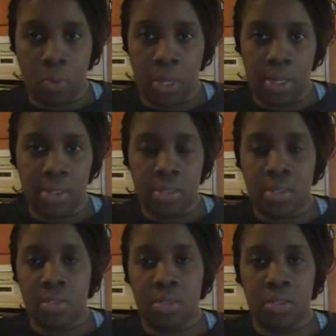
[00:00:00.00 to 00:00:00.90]

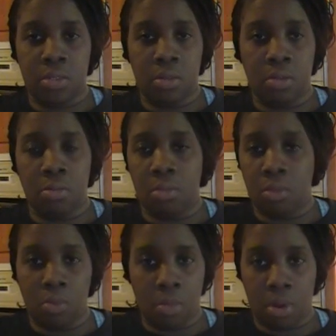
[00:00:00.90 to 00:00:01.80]
weeks
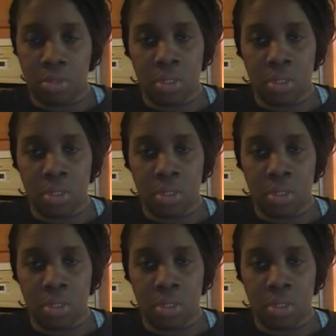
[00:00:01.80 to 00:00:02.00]
or